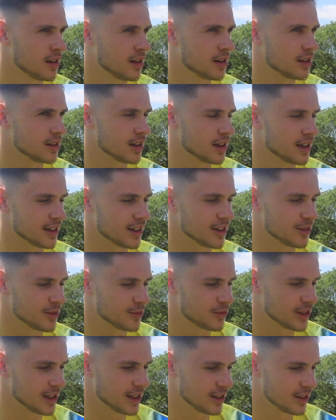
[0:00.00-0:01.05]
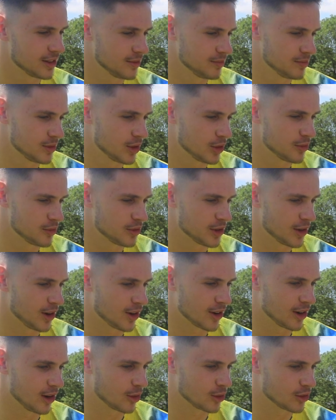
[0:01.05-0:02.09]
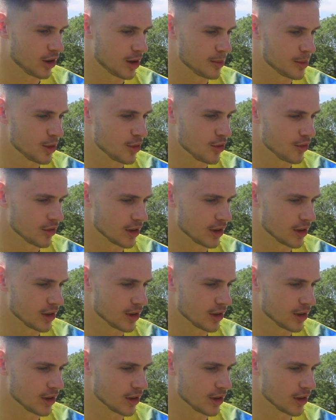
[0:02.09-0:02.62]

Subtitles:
Yeah, it doesn't feel like a long time at all,